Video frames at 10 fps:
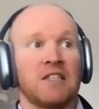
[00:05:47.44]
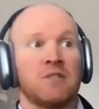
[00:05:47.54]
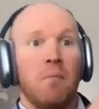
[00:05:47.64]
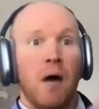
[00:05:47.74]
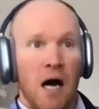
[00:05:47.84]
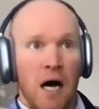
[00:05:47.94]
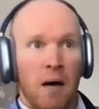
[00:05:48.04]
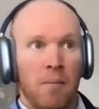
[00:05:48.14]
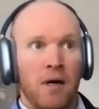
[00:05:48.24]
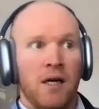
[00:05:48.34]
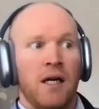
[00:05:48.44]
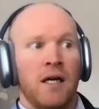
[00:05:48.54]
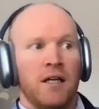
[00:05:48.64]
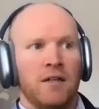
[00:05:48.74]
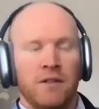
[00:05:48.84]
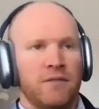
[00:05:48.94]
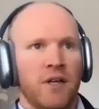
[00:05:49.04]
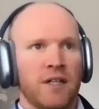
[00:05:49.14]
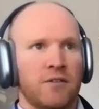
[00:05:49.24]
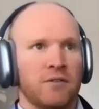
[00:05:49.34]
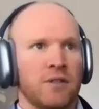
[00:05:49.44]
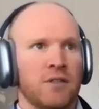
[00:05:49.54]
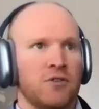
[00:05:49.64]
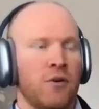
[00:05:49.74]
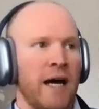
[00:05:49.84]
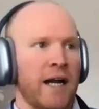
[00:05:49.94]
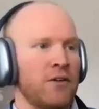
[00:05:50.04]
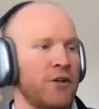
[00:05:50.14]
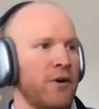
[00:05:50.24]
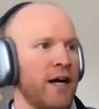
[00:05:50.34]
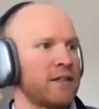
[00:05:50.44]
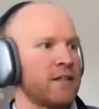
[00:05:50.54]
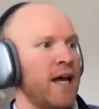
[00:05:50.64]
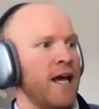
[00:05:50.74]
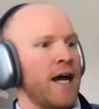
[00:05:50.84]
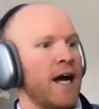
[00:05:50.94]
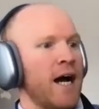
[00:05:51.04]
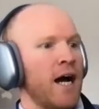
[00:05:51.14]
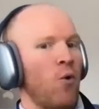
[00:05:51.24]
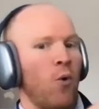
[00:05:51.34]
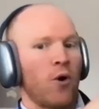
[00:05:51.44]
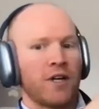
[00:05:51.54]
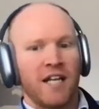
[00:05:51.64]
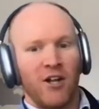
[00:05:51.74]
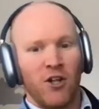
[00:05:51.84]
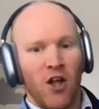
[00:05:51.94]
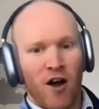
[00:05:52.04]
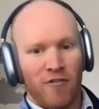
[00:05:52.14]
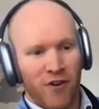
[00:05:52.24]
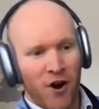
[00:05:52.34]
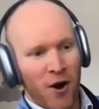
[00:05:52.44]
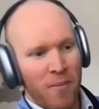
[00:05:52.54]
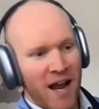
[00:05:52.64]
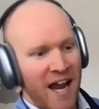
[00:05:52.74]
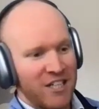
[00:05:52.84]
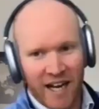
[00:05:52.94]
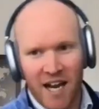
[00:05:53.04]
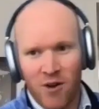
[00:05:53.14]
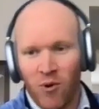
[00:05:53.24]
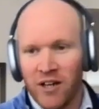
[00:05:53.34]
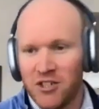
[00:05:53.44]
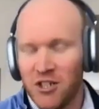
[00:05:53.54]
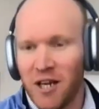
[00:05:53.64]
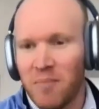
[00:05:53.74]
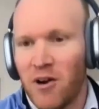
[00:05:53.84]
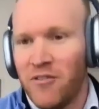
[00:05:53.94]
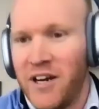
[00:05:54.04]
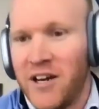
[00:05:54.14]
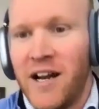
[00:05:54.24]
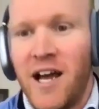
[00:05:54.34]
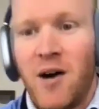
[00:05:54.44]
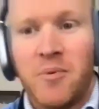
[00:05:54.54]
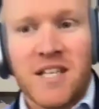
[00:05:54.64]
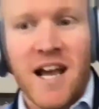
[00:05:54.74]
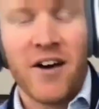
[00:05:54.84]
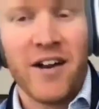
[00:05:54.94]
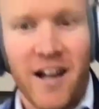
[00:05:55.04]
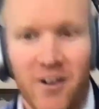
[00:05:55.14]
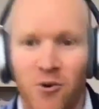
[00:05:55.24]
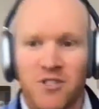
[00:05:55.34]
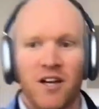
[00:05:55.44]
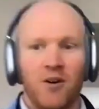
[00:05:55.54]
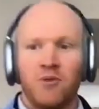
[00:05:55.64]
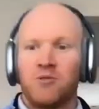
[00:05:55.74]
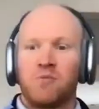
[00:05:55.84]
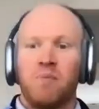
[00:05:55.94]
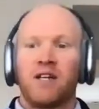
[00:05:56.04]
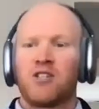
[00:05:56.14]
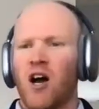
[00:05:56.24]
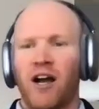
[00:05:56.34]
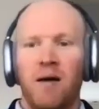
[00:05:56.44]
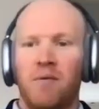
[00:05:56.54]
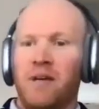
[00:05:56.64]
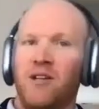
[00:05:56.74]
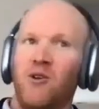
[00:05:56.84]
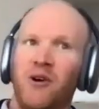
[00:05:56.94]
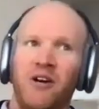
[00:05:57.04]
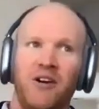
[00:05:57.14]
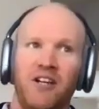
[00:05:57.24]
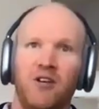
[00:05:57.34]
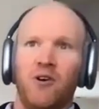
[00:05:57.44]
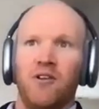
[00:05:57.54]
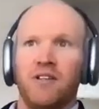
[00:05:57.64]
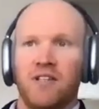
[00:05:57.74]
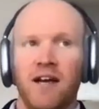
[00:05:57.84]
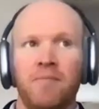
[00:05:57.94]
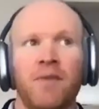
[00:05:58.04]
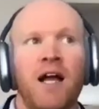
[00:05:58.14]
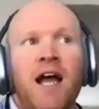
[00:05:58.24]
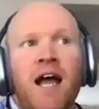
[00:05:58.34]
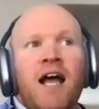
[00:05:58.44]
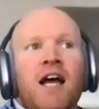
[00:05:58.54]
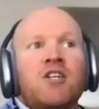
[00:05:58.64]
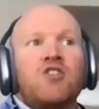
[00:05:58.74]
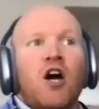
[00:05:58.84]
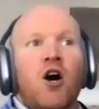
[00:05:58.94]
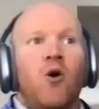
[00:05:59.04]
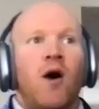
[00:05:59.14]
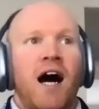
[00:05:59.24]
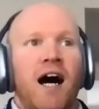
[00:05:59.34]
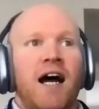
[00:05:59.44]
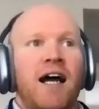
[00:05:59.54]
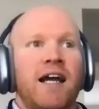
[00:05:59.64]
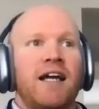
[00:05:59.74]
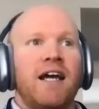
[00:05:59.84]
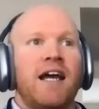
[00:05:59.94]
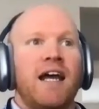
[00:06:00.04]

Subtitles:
mom, that is grammatically correct, worked at a law firm, and she was like, "Hey, why don't you come over here and help us out?" And of course, I always was big talk. I'm going to be a lawyer and do all this stuff. So I